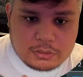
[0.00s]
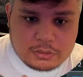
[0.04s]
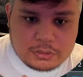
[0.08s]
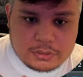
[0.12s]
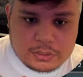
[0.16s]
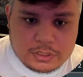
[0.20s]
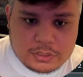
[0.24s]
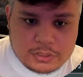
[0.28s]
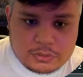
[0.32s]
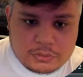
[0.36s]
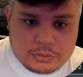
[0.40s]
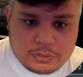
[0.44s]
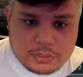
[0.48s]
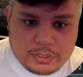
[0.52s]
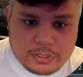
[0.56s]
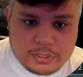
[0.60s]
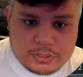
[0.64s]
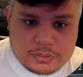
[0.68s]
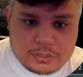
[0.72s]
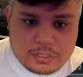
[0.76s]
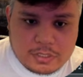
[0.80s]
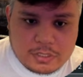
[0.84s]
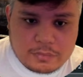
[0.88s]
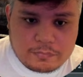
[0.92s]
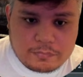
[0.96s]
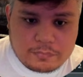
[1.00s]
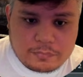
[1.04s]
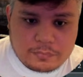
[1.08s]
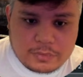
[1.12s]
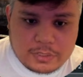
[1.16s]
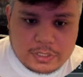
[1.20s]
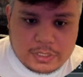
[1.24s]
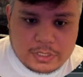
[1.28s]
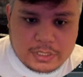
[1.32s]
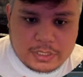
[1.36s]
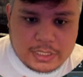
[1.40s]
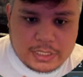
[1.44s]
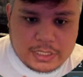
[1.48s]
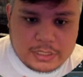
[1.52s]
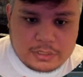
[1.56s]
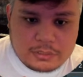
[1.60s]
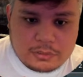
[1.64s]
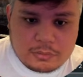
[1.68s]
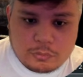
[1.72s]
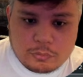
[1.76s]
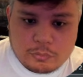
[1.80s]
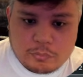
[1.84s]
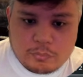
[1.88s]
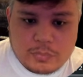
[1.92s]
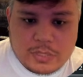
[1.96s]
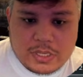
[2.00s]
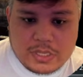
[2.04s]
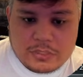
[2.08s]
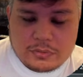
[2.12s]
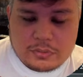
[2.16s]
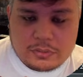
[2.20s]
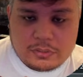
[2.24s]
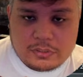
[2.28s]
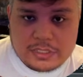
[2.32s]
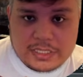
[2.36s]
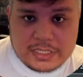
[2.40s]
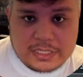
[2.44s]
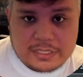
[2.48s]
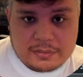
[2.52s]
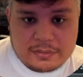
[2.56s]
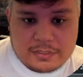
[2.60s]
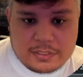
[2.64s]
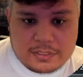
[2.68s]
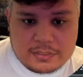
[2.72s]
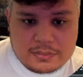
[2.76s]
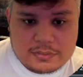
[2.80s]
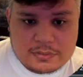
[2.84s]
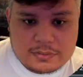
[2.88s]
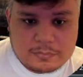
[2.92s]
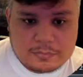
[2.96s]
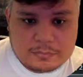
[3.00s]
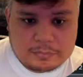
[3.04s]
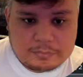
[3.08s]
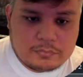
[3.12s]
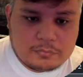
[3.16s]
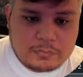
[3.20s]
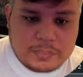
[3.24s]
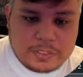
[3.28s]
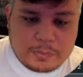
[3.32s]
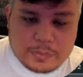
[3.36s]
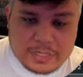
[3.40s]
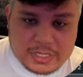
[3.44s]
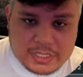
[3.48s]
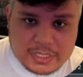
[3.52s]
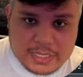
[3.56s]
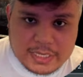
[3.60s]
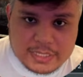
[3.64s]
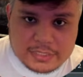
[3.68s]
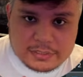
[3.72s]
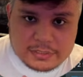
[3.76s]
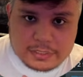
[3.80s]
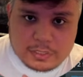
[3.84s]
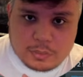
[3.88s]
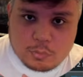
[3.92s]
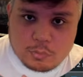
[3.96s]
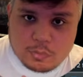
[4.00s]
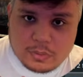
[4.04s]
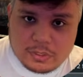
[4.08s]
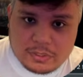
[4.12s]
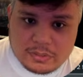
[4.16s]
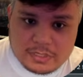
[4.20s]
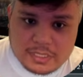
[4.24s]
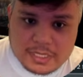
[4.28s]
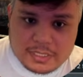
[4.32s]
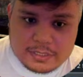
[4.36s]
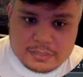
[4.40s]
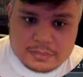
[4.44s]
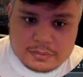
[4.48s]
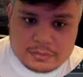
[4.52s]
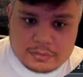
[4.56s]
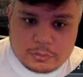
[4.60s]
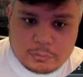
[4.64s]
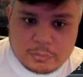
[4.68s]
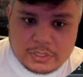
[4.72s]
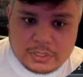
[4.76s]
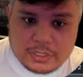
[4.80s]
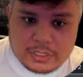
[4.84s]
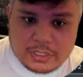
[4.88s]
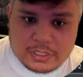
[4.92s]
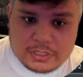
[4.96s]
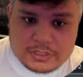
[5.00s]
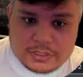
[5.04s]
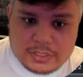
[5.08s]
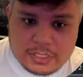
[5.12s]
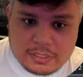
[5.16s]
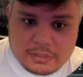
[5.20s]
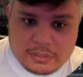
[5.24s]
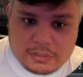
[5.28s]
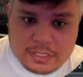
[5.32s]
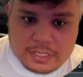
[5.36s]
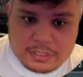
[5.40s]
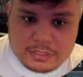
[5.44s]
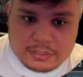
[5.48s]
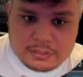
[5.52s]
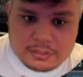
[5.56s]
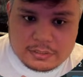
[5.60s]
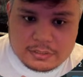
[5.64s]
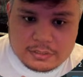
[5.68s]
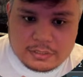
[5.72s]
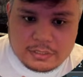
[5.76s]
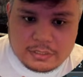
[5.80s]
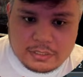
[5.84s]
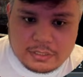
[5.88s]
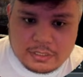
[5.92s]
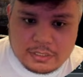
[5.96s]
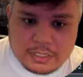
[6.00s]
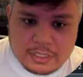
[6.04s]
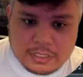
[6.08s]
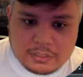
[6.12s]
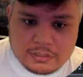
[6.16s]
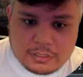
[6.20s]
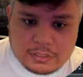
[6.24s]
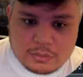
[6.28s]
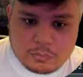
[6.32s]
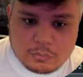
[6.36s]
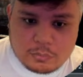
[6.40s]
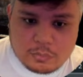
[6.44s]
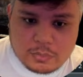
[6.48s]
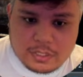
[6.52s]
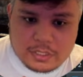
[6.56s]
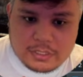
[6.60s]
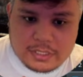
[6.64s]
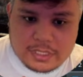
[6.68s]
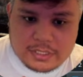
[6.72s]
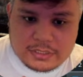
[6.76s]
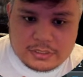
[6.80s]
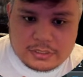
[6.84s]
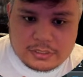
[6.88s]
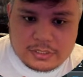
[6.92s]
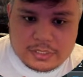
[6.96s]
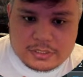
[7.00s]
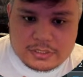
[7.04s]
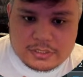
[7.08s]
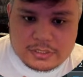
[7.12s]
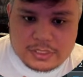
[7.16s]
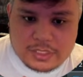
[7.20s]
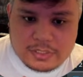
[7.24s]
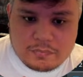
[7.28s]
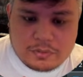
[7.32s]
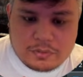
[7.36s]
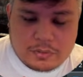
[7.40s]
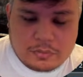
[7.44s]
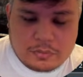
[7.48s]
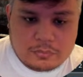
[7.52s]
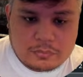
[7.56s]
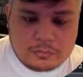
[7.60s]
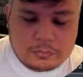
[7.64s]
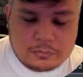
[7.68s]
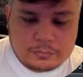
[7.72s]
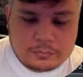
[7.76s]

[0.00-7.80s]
just turn this off and don't bother clicking this. But in my case, I want that, so I'm gonna check that and then run SLScheevo.